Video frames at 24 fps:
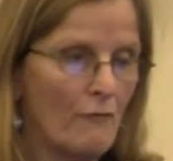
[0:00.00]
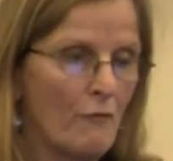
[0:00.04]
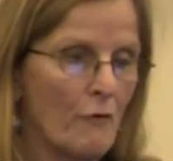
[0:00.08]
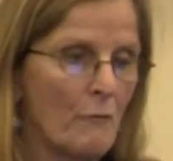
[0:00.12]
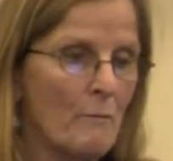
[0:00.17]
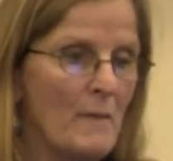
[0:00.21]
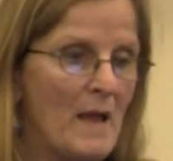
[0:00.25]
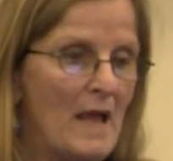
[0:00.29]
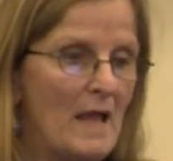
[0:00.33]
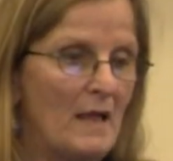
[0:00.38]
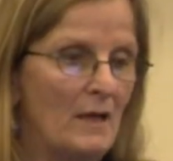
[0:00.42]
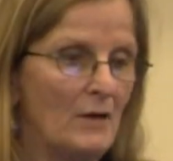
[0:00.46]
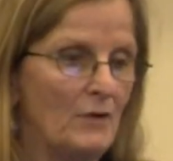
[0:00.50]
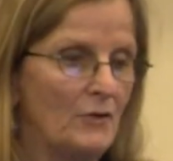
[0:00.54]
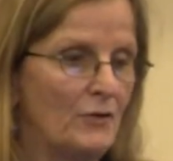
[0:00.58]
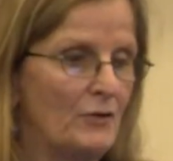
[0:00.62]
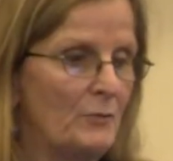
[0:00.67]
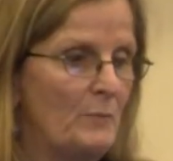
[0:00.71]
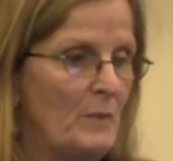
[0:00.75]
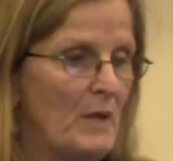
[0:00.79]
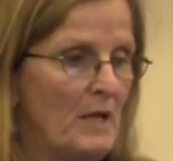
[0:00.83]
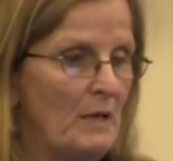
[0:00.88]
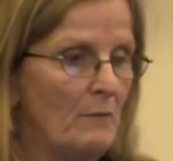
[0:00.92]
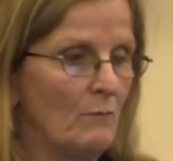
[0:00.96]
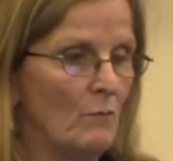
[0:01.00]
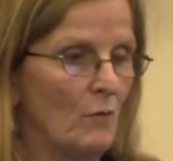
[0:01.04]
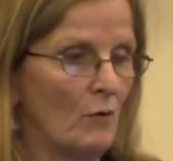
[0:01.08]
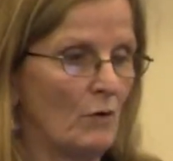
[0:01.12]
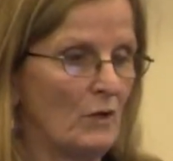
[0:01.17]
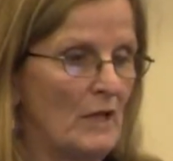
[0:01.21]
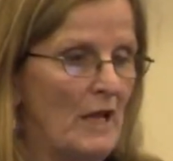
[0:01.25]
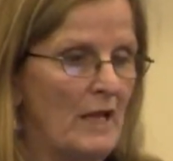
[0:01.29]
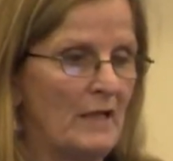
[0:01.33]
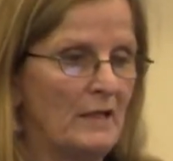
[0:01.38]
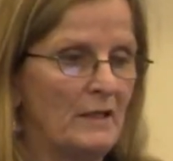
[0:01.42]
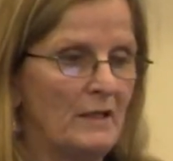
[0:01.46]
for males being more
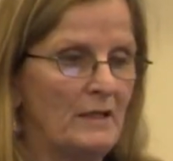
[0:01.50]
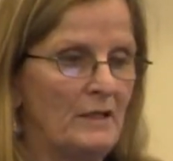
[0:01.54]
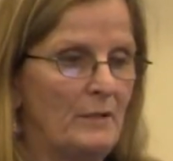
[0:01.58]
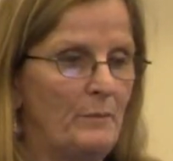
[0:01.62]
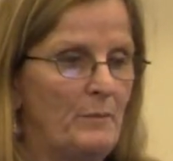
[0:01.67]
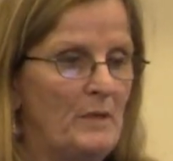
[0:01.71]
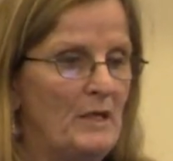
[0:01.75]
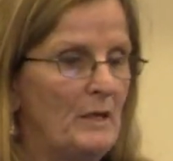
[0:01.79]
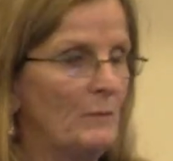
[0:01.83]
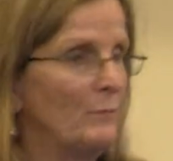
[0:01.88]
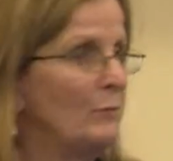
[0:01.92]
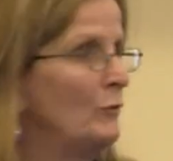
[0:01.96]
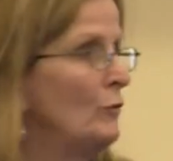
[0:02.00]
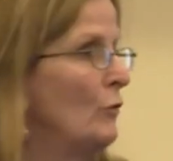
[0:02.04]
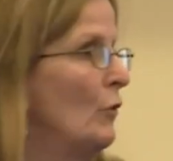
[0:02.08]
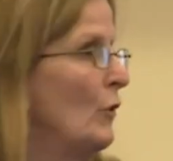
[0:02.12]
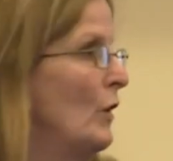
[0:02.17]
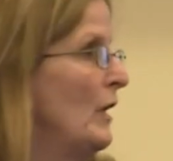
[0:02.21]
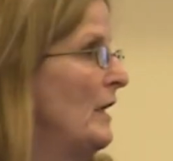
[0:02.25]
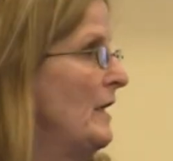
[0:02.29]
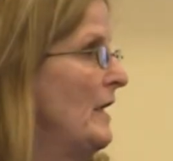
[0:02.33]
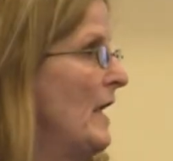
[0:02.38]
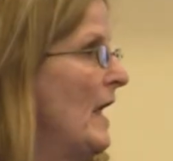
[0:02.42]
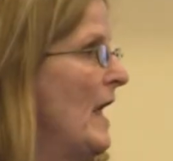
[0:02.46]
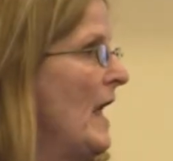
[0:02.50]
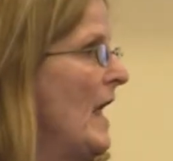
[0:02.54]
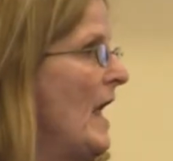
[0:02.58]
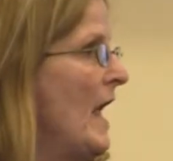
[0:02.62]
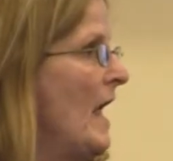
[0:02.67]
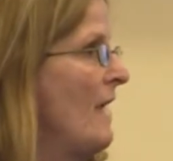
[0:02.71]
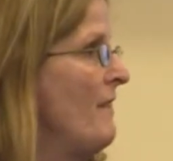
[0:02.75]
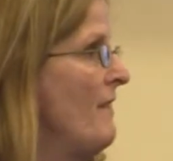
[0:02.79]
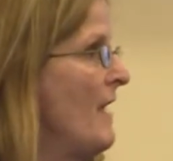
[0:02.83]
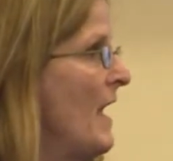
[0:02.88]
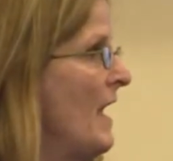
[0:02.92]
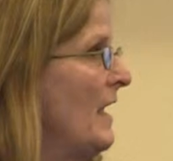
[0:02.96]
likely to be employed.
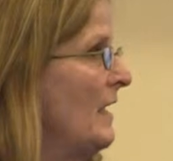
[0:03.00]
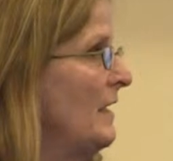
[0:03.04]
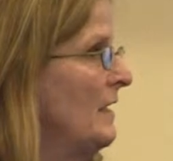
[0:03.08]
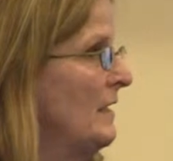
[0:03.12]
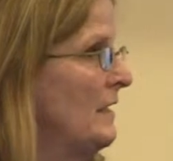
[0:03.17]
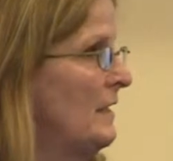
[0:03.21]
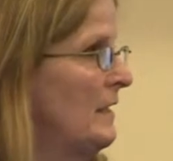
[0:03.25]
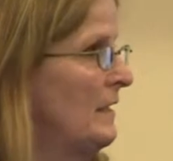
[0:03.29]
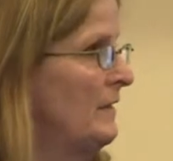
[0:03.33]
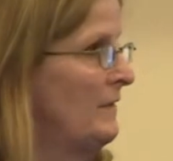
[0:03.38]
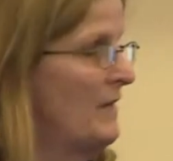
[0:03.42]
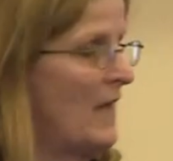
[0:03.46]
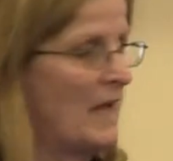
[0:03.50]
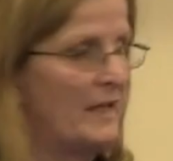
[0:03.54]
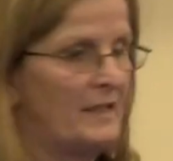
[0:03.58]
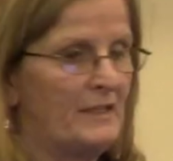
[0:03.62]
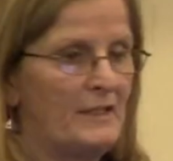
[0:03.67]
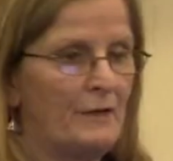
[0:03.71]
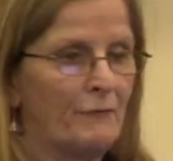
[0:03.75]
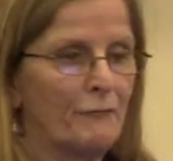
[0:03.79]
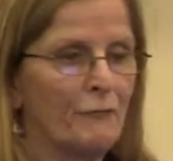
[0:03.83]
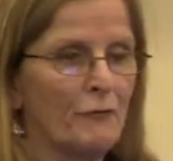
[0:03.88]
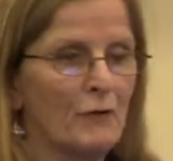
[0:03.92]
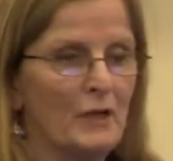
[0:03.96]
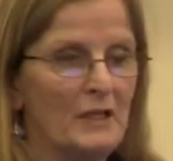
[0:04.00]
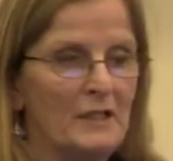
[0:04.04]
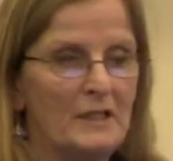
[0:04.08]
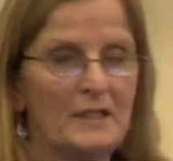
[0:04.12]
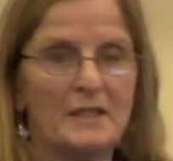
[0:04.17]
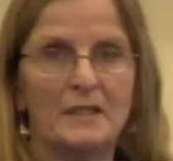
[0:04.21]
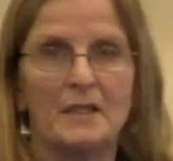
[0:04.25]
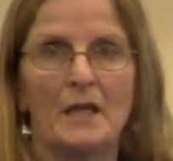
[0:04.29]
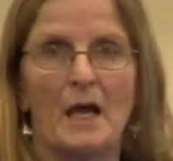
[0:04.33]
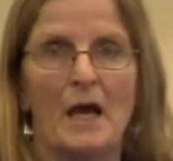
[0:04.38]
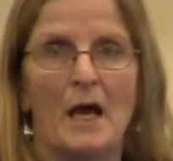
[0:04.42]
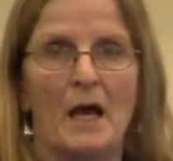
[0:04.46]
And that
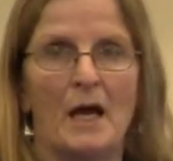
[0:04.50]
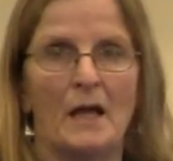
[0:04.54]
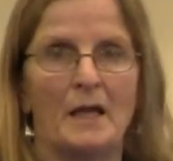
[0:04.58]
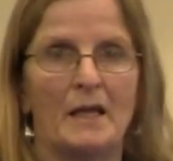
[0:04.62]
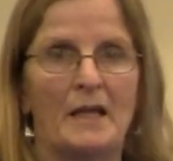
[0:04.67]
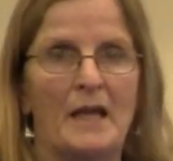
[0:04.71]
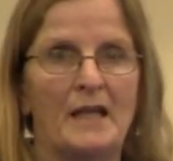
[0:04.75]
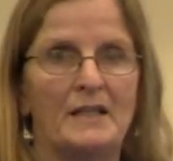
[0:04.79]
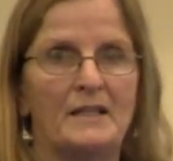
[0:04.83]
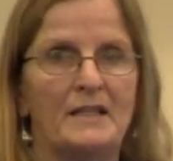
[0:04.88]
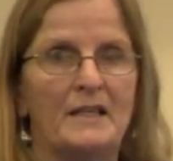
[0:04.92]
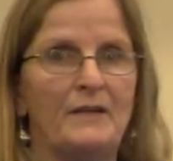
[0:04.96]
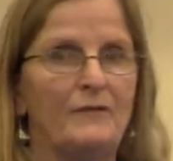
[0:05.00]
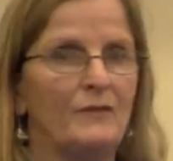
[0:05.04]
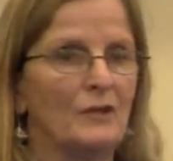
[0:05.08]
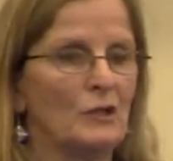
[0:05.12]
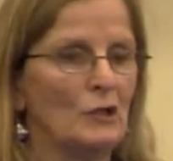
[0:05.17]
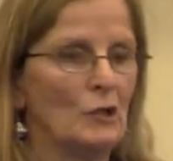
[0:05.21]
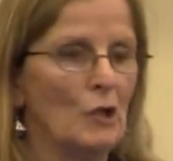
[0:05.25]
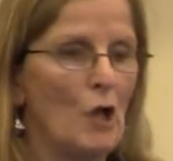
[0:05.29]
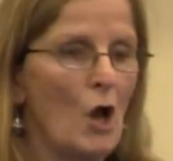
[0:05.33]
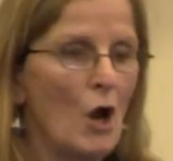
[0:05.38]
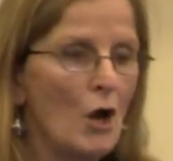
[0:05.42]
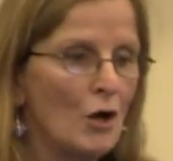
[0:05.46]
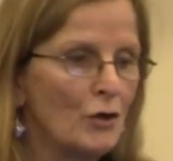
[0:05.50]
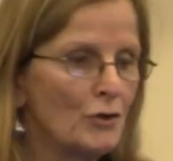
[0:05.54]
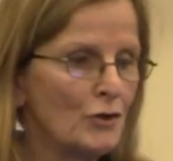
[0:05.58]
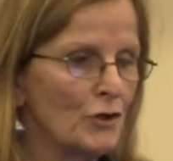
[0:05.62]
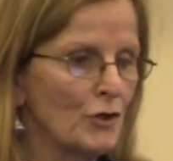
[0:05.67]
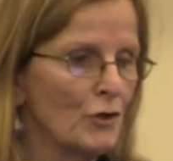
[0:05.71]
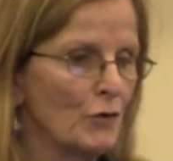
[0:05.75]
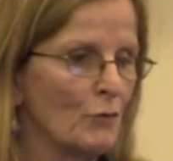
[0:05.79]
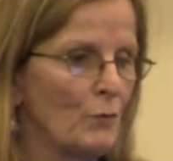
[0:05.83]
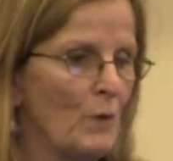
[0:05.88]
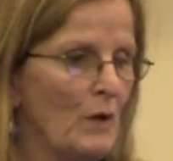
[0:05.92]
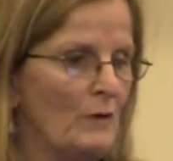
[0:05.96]
difference gets even
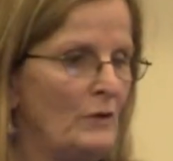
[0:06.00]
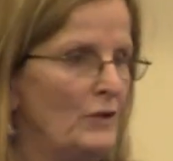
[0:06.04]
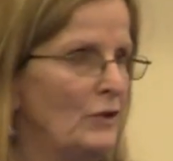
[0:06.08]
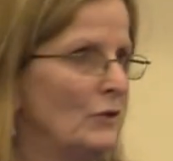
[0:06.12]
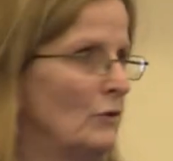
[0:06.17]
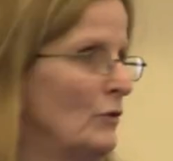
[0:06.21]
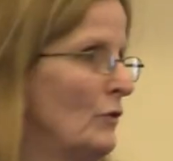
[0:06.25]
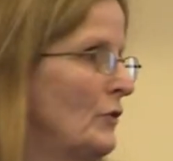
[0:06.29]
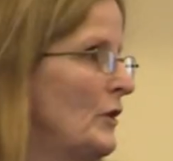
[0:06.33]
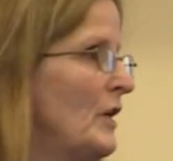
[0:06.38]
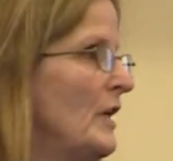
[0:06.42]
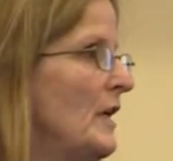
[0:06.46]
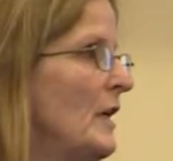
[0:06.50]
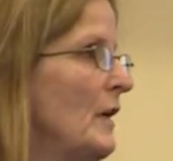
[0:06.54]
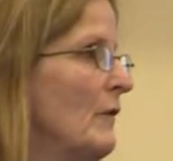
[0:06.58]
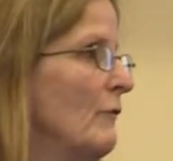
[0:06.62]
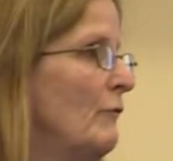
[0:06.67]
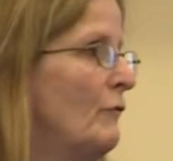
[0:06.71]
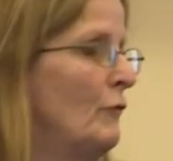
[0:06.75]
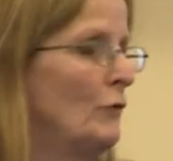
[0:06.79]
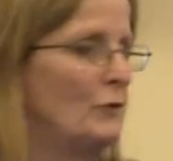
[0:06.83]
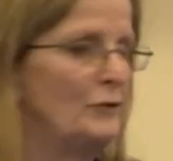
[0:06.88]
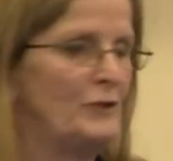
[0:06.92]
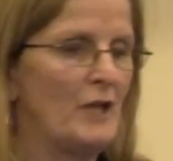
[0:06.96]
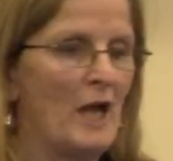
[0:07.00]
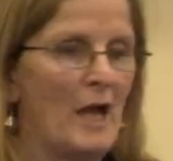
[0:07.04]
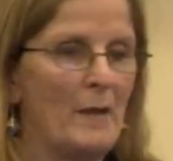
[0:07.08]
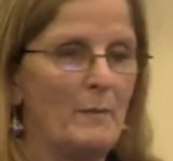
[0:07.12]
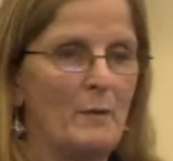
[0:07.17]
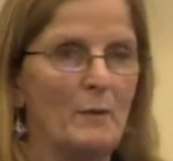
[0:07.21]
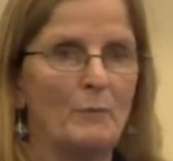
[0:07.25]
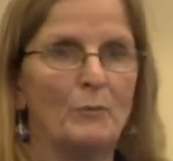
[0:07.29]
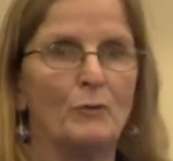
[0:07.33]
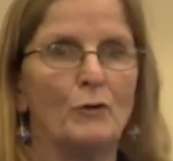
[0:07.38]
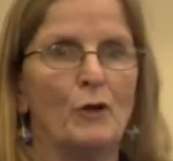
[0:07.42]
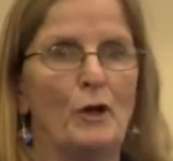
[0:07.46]
larger when you're looking at
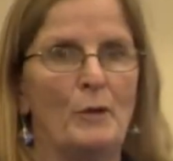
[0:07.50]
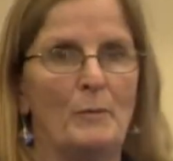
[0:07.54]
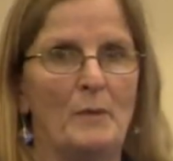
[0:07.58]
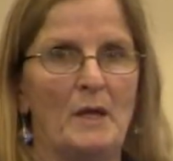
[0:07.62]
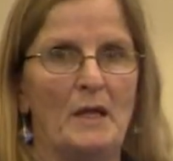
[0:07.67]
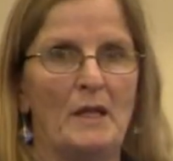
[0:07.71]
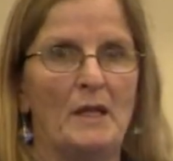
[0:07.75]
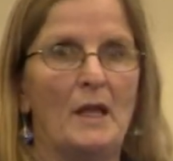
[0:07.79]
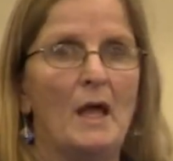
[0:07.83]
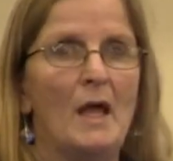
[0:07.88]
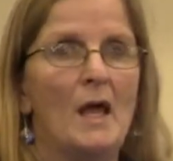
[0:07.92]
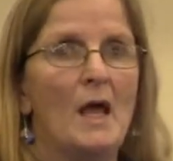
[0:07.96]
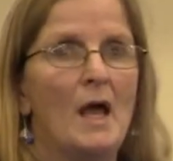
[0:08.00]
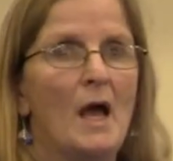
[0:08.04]
full-time employment.